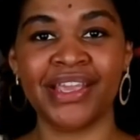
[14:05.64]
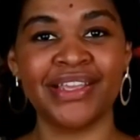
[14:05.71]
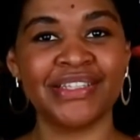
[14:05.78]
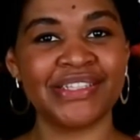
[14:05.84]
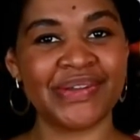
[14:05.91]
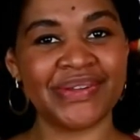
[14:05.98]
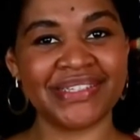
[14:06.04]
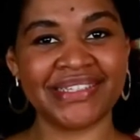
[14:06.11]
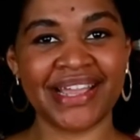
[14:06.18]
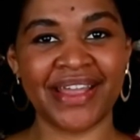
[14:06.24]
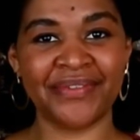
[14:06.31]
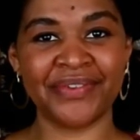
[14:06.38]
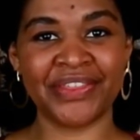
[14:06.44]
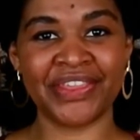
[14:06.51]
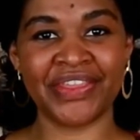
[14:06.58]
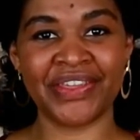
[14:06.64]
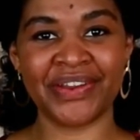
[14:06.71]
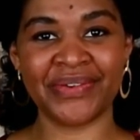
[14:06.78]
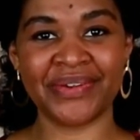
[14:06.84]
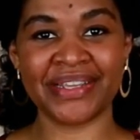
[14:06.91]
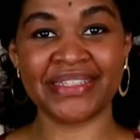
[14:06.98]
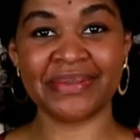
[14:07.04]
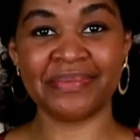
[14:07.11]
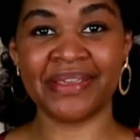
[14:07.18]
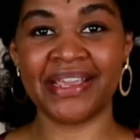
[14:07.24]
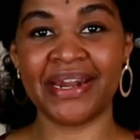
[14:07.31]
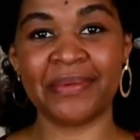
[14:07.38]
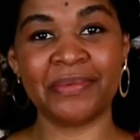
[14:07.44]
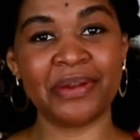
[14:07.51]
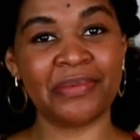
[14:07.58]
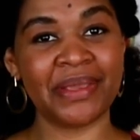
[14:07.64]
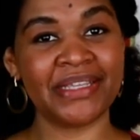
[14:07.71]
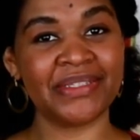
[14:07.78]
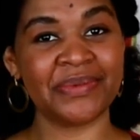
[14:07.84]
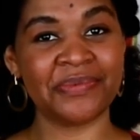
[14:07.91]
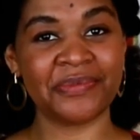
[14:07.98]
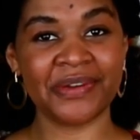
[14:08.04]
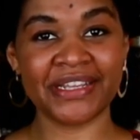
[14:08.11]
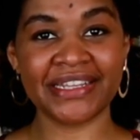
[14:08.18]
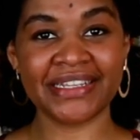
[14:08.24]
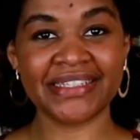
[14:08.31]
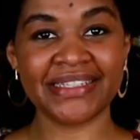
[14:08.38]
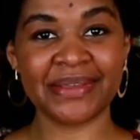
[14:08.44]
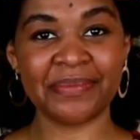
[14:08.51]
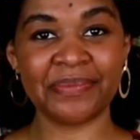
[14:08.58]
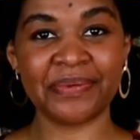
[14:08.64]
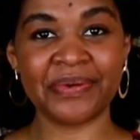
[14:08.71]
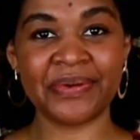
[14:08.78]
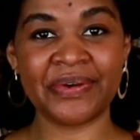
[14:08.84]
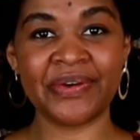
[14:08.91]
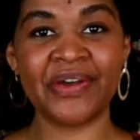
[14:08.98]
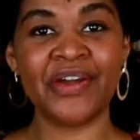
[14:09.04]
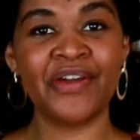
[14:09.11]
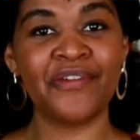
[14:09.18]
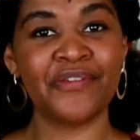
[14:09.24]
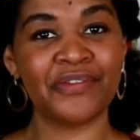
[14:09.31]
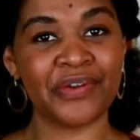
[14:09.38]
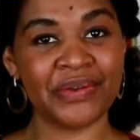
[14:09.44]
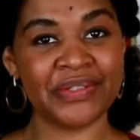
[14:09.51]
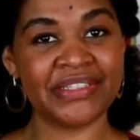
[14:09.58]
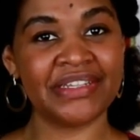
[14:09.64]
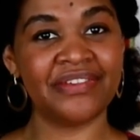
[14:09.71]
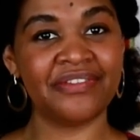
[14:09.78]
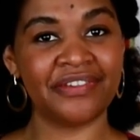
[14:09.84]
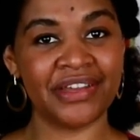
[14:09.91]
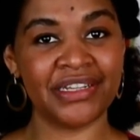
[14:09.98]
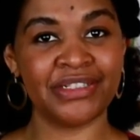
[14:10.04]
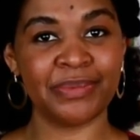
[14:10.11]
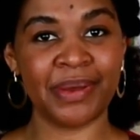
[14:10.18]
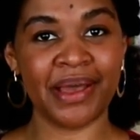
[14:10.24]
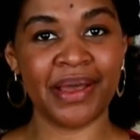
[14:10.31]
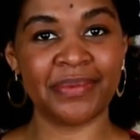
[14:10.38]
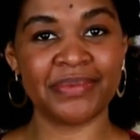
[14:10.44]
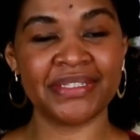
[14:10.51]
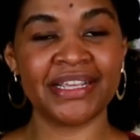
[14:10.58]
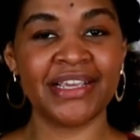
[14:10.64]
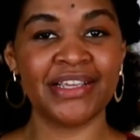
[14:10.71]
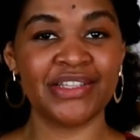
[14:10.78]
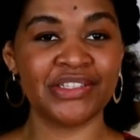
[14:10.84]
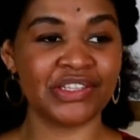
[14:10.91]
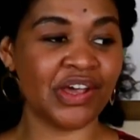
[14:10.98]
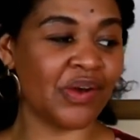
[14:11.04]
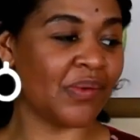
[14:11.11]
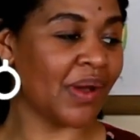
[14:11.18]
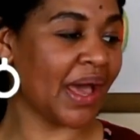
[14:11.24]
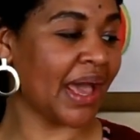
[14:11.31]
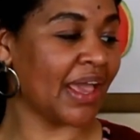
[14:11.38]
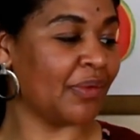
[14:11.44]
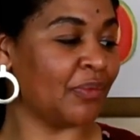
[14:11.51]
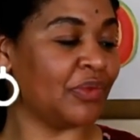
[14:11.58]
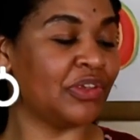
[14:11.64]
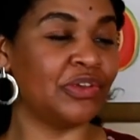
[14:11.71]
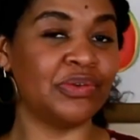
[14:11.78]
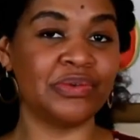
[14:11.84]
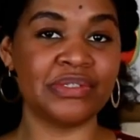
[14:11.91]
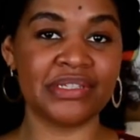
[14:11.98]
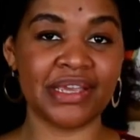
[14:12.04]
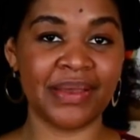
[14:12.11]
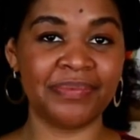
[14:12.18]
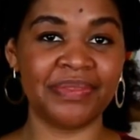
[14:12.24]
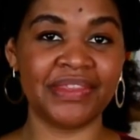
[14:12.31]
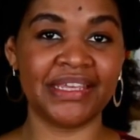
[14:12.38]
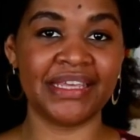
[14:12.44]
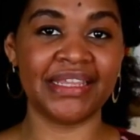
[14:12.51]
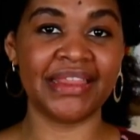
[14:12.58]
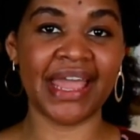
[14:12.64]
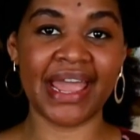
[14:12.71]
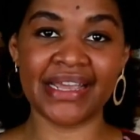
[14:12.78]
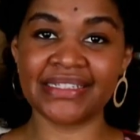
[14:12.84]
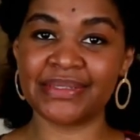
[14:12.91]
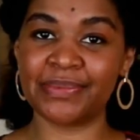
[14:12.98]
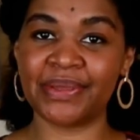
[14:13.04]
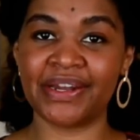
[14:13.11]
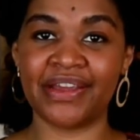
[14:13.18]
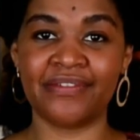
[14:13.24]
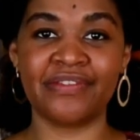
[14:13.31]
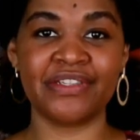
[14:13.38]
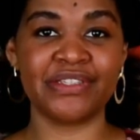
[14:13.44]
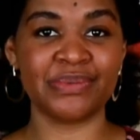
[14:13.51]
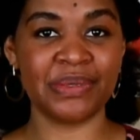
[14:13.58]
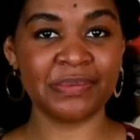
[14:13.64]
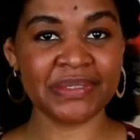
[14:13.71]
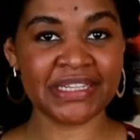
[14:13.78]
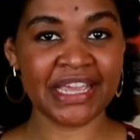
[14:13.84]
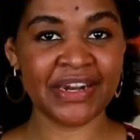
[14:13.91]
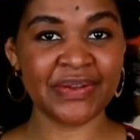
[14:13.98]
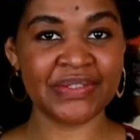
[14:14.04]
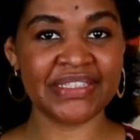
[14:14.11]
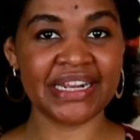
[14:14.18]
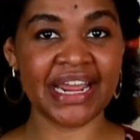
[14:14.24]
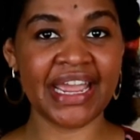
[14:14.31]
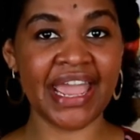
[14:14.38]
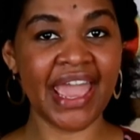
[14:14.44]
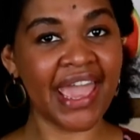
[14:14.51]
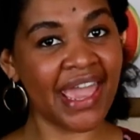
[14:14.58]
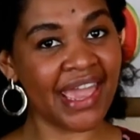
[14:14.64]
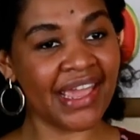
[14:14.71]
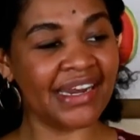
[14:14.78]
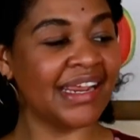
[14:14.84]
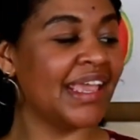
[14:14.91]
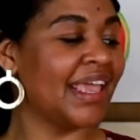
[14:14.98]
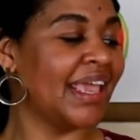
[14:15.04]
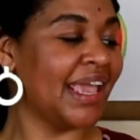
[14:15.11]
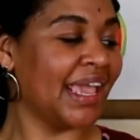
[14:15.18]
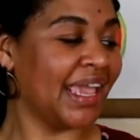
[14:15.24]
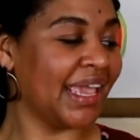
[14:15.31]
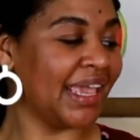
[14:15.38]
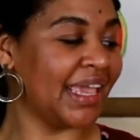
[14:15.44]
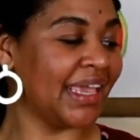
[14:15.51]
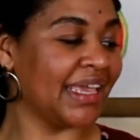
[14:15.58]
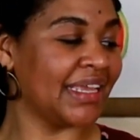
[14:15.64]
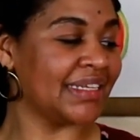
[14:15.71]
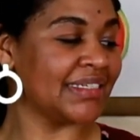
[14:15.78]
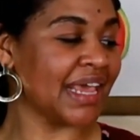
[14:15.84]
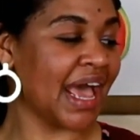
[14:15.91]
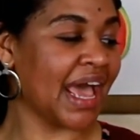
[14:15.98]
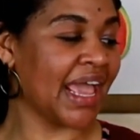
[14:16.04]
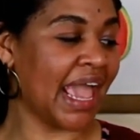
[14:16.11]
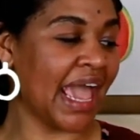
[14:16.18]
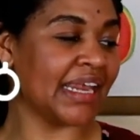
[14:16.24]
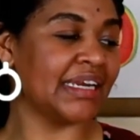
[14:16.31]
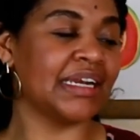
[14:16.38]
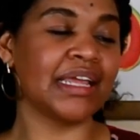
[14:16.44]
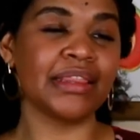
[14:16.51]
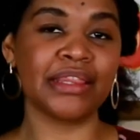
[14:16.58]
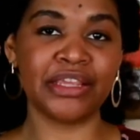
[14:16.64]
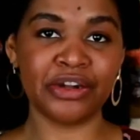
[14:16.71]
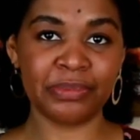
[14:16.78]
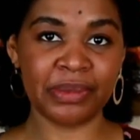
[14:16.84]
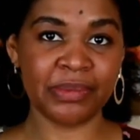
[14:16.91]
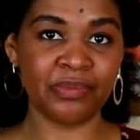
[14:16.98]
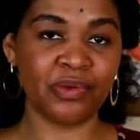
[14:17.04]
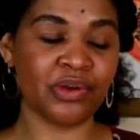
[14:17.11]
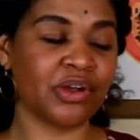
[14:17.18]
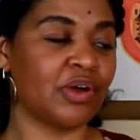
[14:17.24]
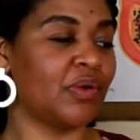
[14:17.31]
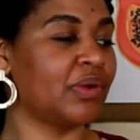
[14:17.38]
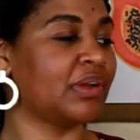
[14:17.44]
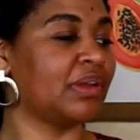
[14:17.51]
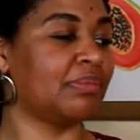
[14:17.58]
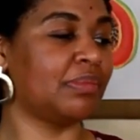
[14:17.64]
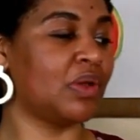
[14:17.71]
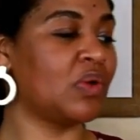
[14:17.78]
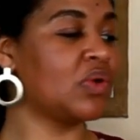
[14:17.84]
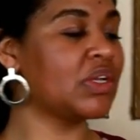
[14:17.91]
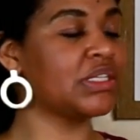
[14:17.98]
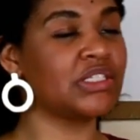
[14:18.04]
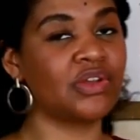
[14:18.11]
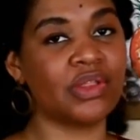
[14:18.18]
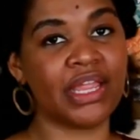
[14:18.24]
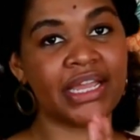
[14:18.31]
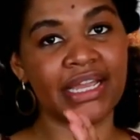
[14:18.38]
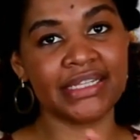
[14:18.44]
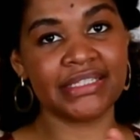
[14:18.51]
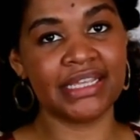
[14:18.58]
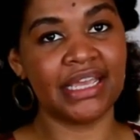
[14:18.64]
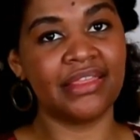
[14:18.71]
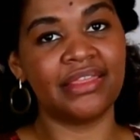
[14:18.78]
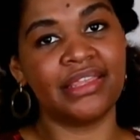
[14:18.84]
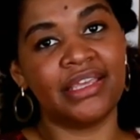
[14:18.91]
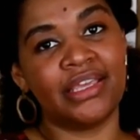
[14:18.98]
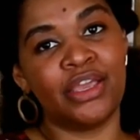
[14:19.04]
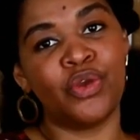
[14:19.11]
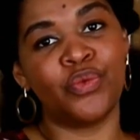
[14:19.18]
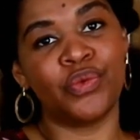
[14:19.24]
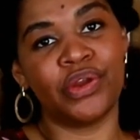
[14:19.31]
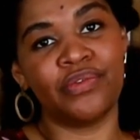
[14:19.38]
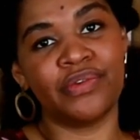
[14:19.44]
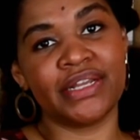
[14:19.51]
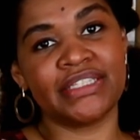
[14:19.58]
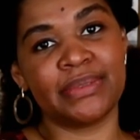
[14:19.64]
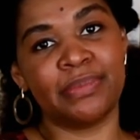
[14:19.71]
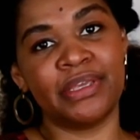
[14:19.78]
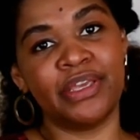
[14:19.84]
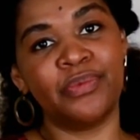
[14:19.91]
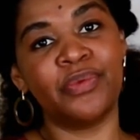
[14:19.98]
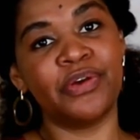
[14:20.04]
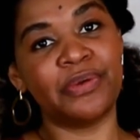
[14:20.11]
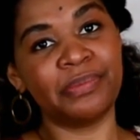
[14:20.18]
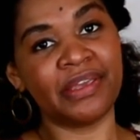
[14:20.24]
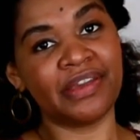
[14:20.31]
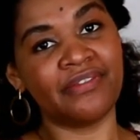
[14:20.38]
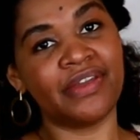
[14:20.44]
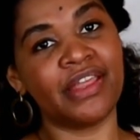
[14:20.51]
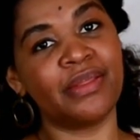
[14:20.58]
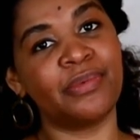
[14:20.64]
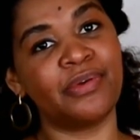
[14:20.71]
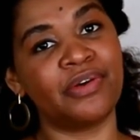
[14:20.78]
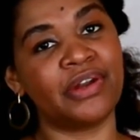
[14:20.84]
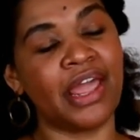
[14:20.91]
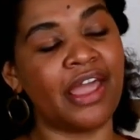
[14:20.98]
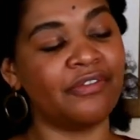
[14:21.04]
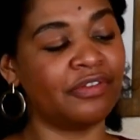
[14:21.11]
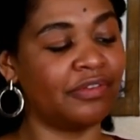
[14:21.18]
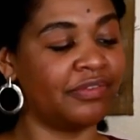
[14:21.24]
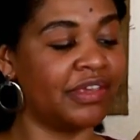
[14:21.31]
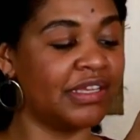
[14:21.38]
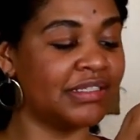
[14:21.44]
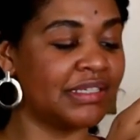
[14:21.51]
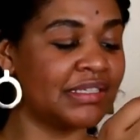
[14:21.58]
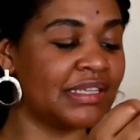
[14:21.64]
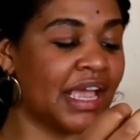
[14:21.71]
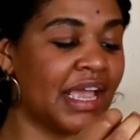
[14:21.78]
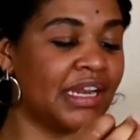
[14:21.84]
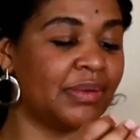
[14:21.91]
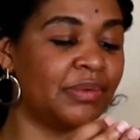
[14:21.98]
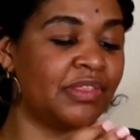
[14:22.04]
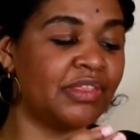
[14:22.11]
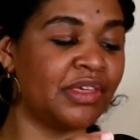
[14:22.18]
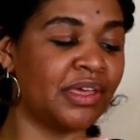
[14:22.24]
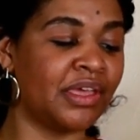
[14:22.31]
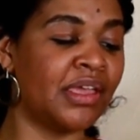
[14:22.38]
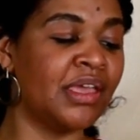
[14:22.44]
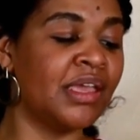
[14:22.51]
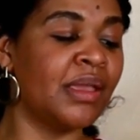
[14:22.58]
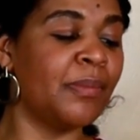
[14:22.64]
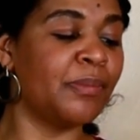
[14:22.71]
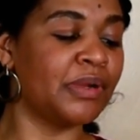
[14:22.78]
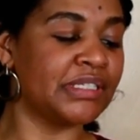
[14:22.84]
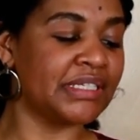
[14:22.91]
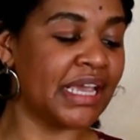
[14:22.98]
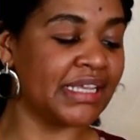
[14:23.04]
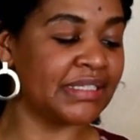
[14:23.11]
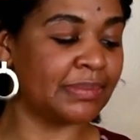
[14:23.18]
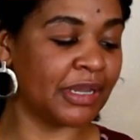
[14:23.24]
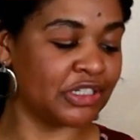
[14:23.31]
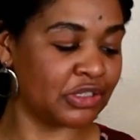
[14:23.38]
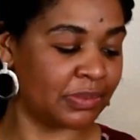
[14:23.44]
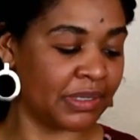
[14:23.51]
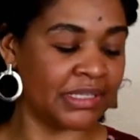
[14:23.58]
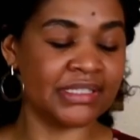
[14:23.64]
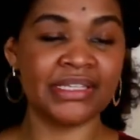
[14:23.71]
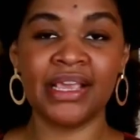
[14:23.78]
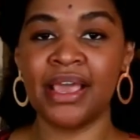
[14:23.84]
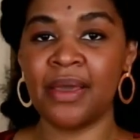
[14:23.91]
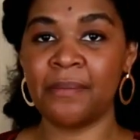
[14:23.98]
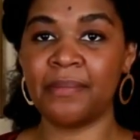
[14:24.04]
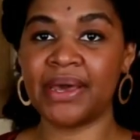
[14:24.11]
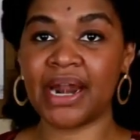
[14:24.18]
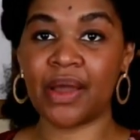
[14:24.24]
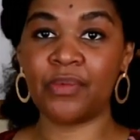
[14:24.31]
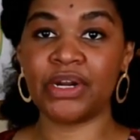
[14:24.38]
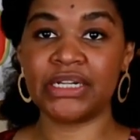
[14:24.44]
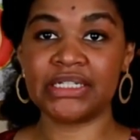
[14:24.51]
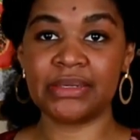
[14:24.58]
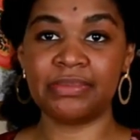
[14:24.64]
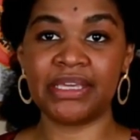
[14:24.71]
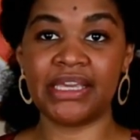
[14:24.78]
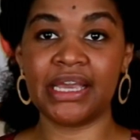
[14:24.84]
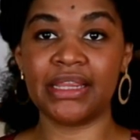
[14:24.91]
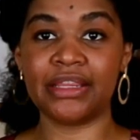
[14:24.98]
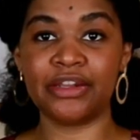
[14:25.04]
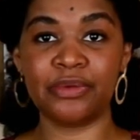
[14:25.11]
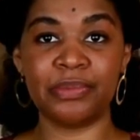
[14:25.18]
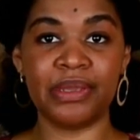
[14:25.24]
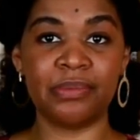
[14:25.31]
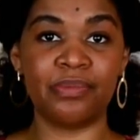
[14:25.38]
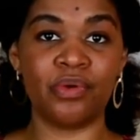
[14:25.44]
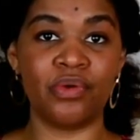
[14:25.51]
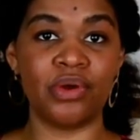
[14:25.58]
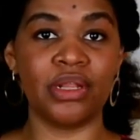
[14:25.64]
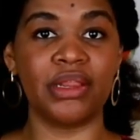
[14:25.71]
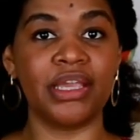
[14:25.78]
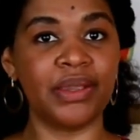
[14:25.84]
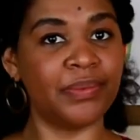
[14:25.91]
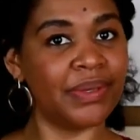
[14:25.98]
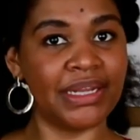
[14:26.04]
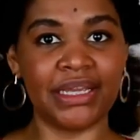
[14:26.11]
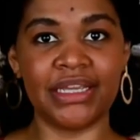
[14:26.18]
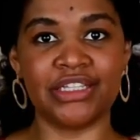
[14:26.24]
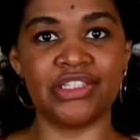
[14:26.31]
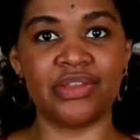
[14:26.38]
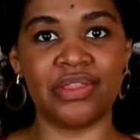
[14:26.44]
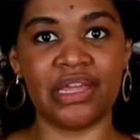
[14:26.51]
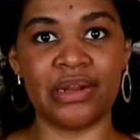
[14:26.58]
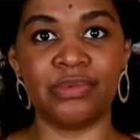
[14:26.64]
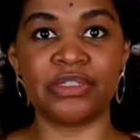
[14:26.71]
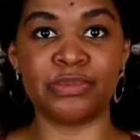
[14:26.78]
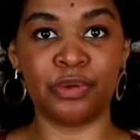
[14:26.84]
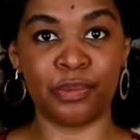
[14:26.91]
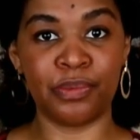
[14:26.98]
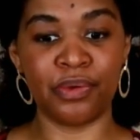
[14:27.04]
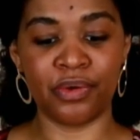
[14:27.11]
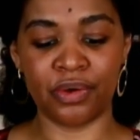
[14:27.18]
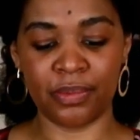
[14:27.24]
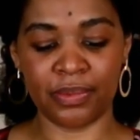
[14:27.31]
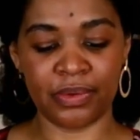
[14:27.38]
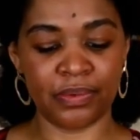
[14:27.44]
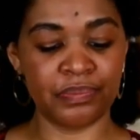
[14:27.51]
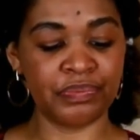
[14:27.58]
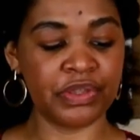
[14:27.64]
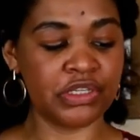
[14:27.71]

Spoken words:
So it's time for the 3rd recipe, and I'm going to make some really simple frozen fudge pops. So I used up the last bit of the sweet potatoes that I had, and I added a little bit more coconut milk. So like I said, the written recipe will be available on Afro-Vegan Society with the precise measurements, but I wanted to be a little bit more liquidy so that it was more pourable.